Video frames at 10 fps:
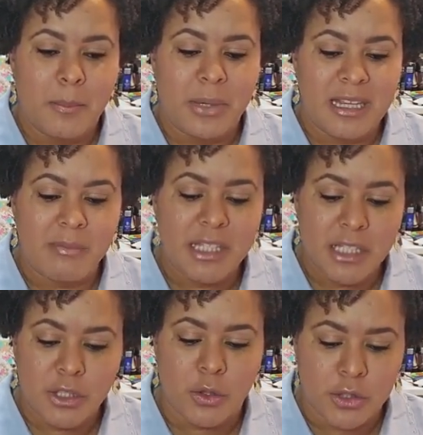But let me
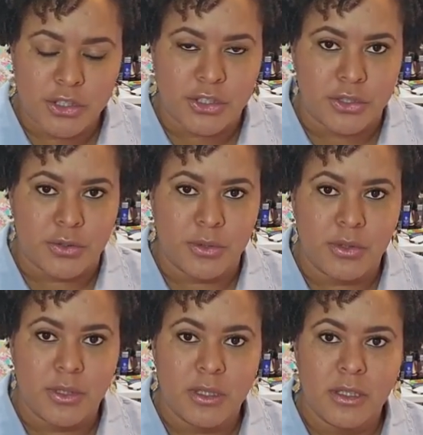encourage you
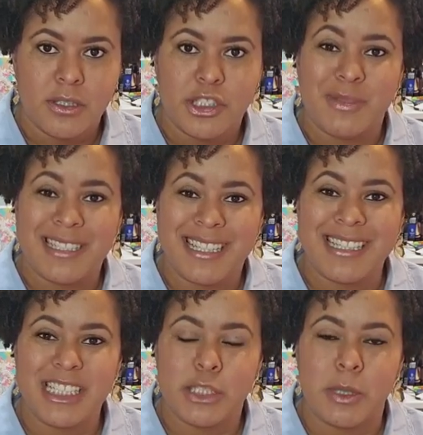to
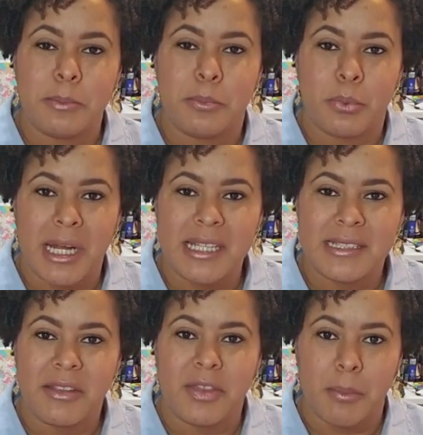begin to
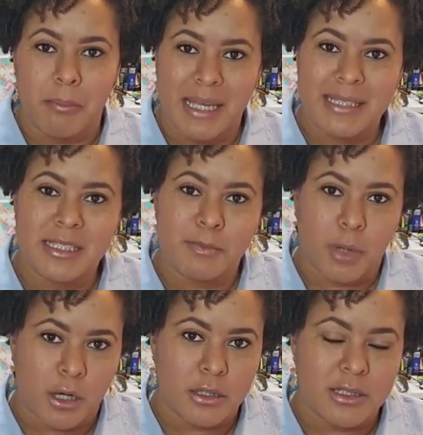embrace the messy
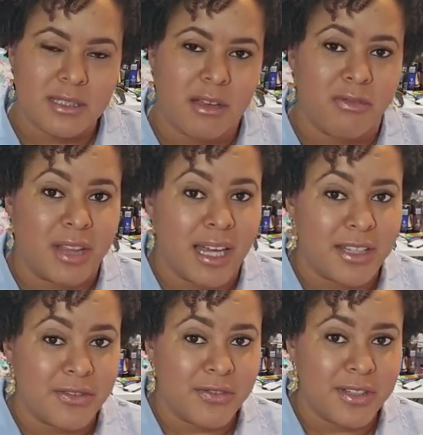parts of
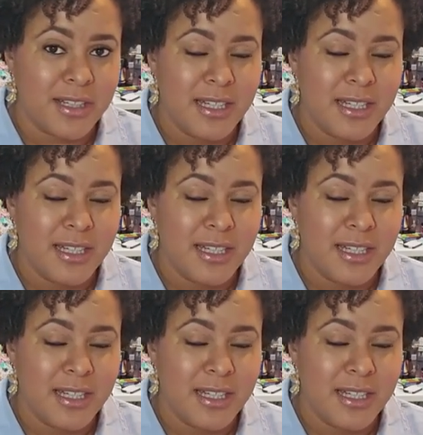life.